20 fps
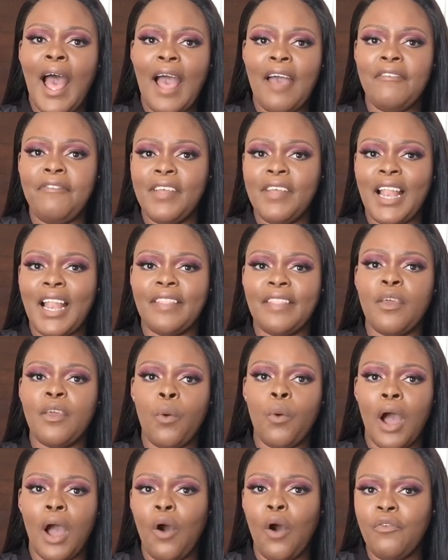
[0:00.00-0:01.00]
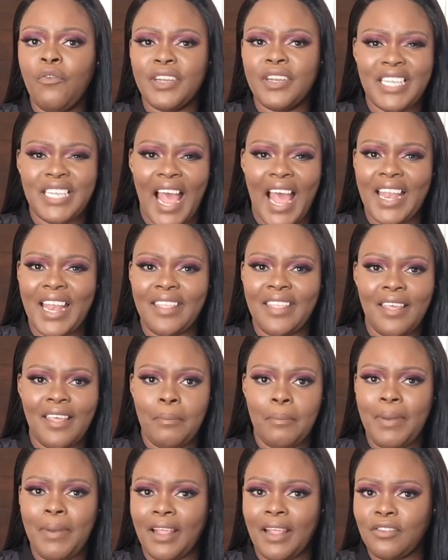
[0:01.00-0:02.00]
I feel like they were overdone in
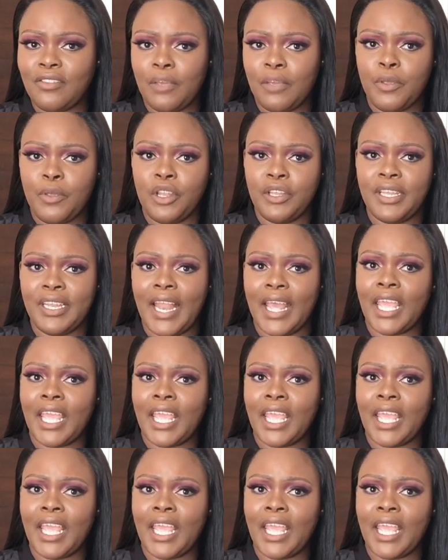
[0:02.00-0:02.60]
the plus community.